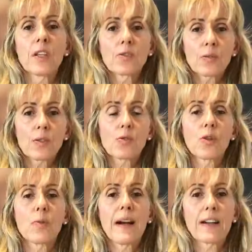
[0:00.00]
So it's
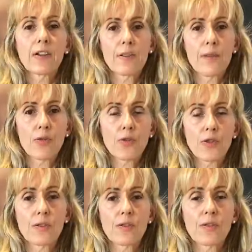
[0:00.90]
all about our
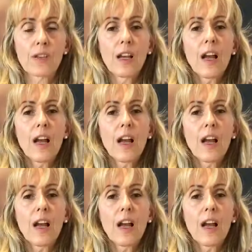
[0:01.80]
emotions.